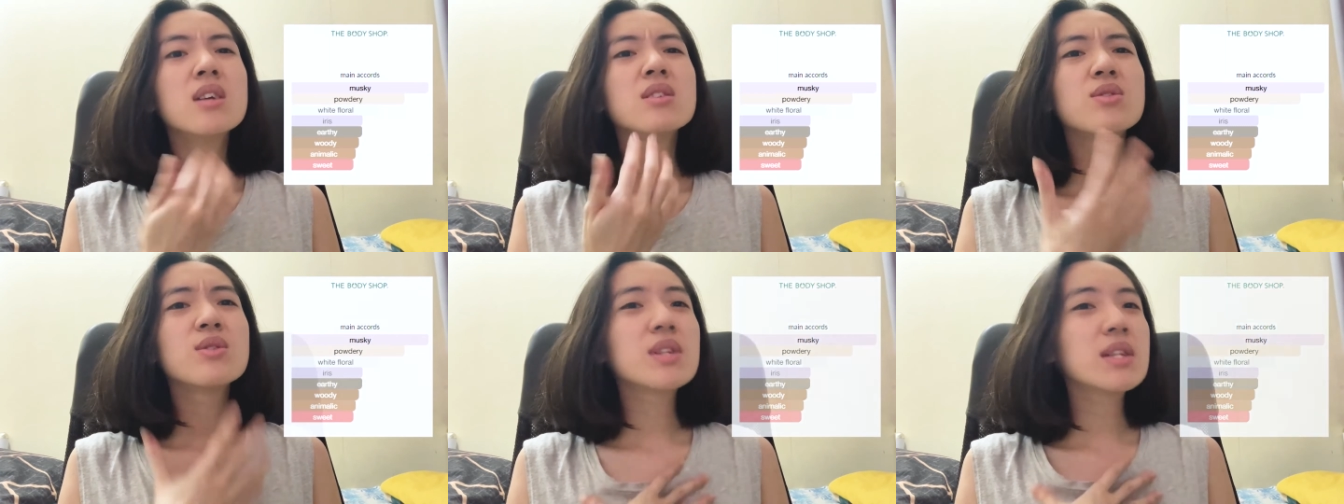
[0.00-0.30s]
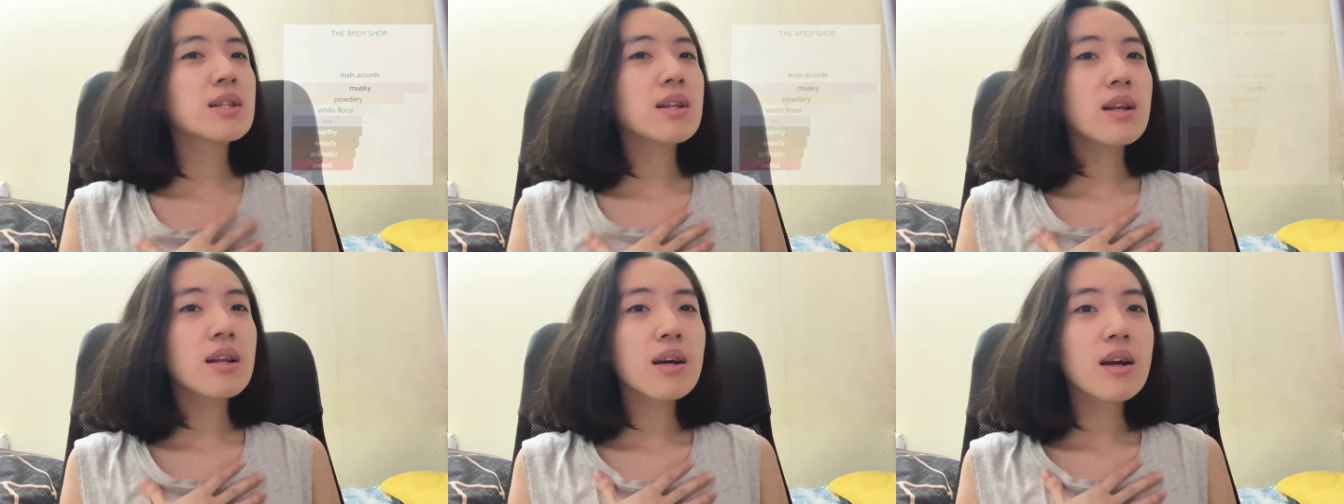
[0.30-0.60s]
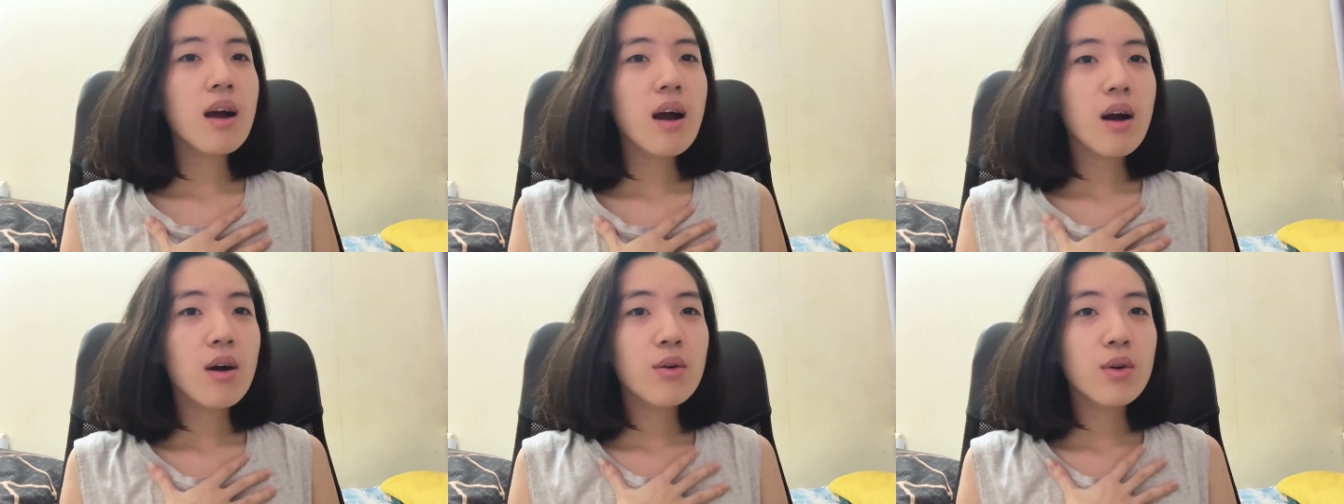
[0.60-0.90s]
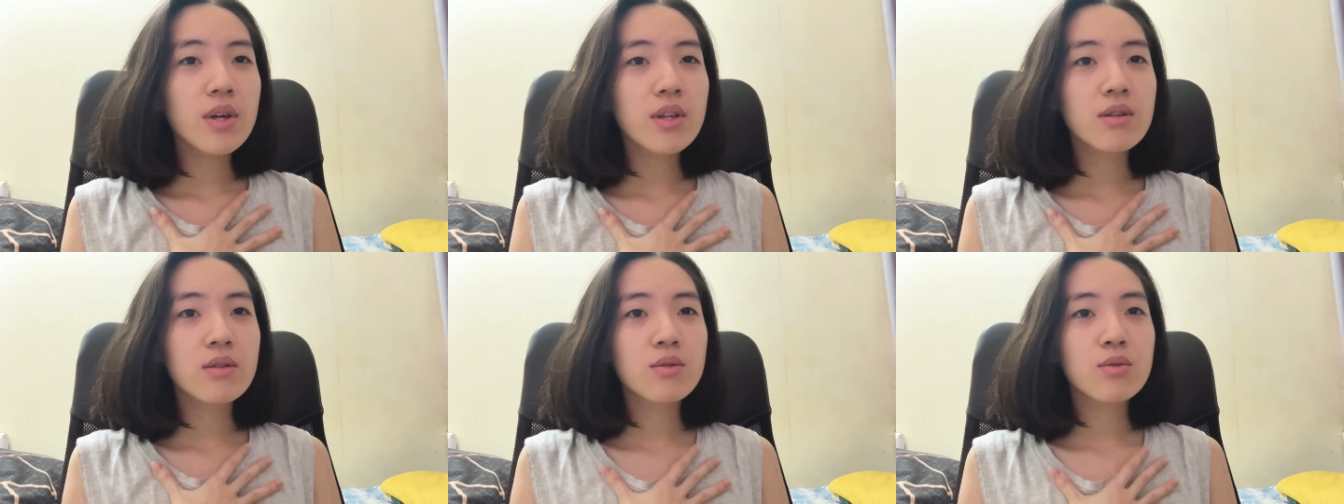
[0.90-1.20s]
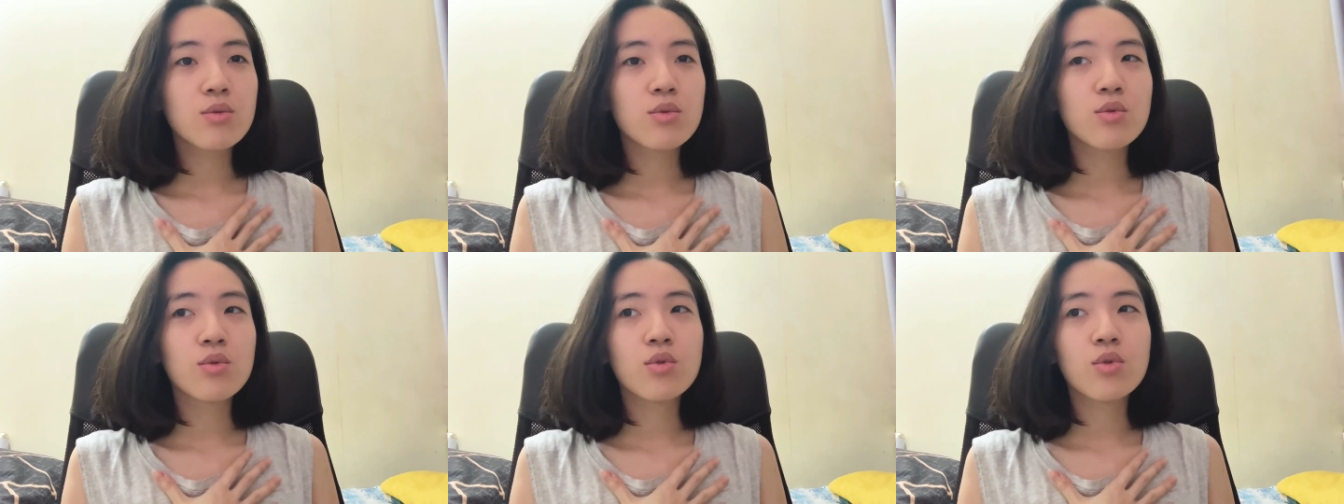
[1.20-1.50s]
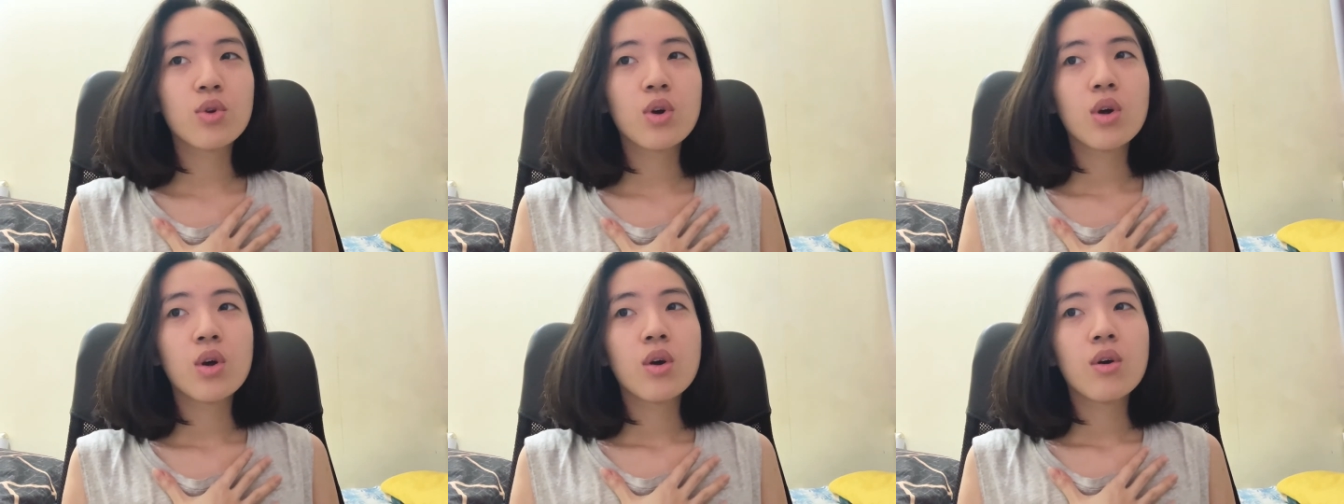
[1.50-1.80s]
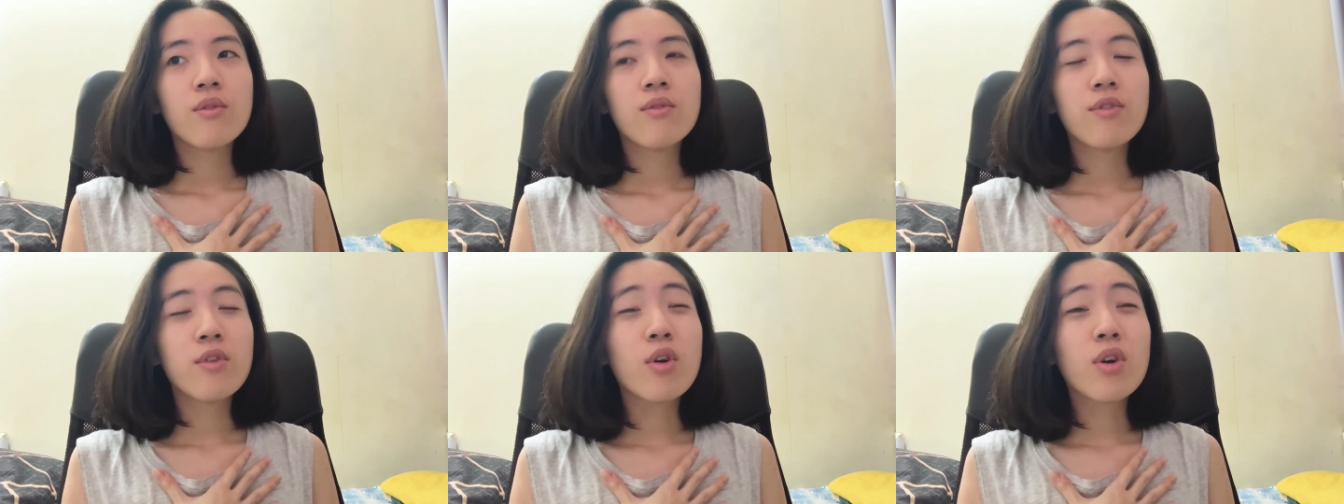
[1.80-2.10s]
So hindi talaga ako into
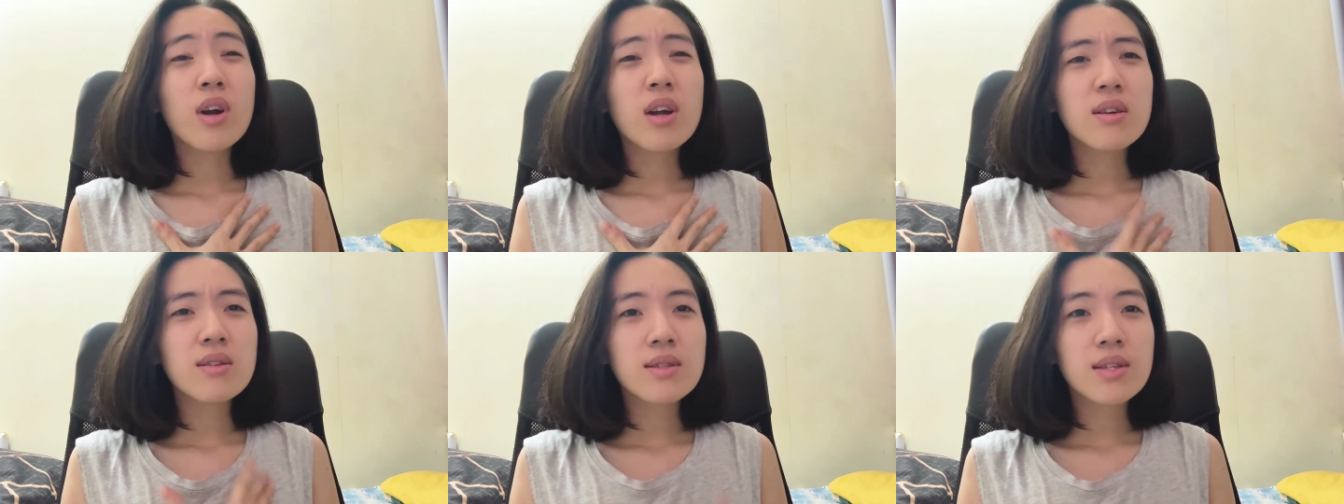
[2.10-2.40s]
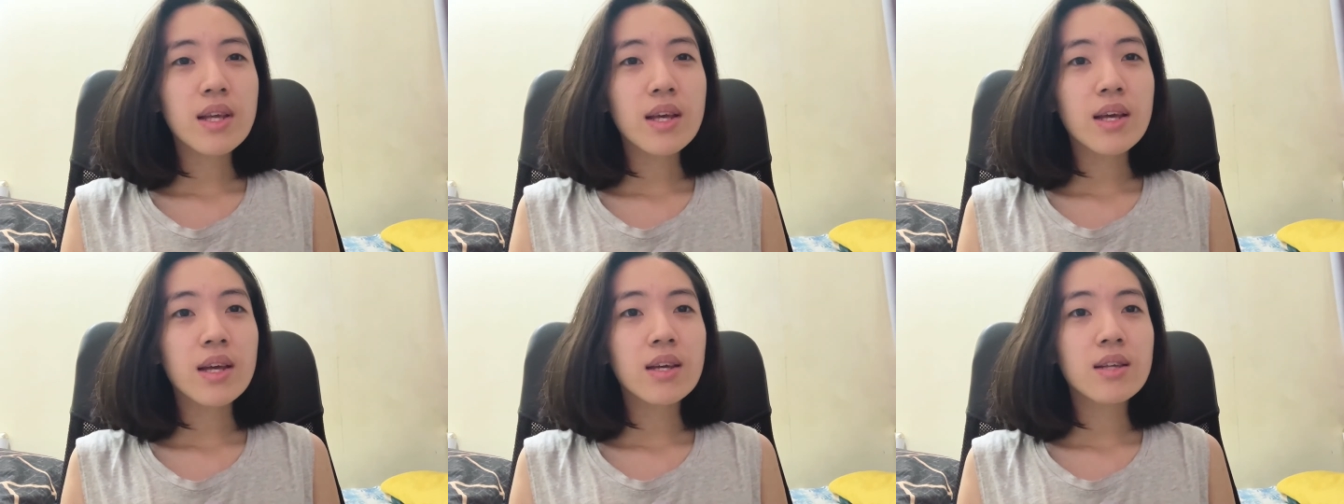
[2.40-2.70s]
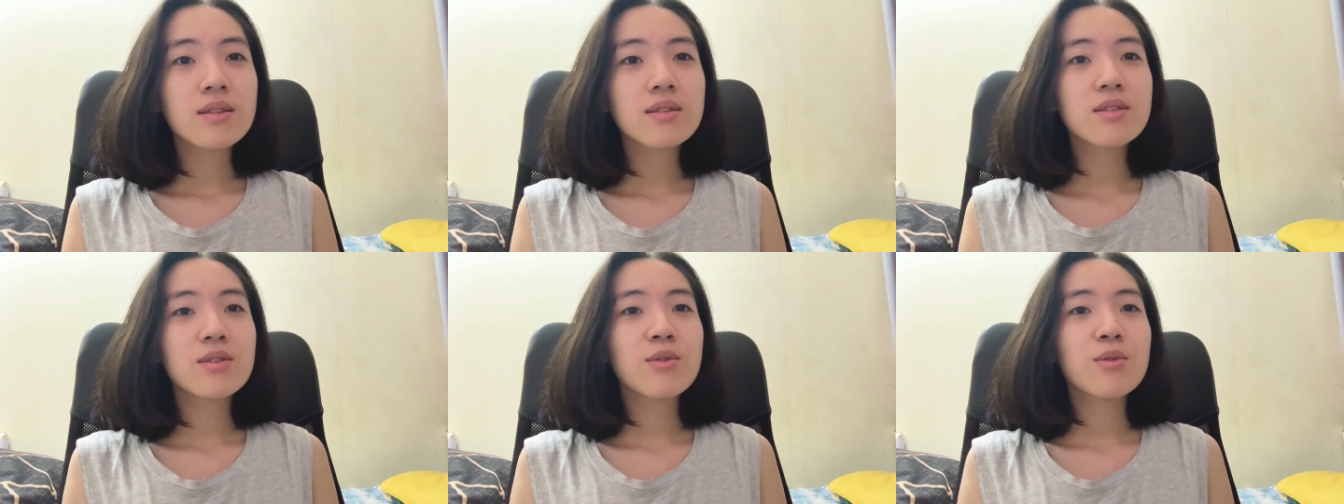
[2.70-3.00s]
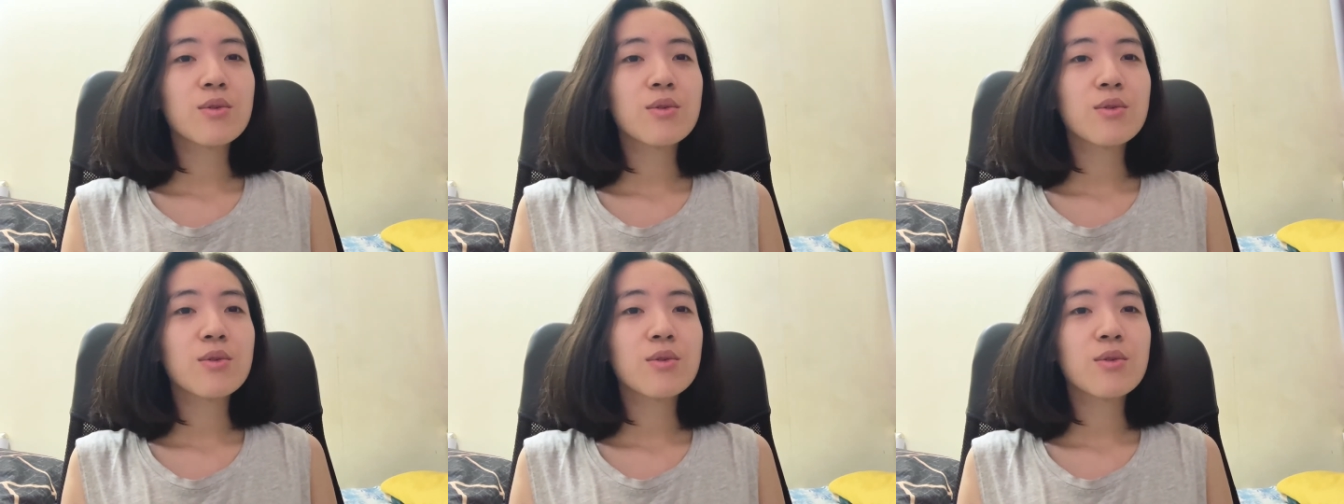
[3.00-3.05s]
floral scents,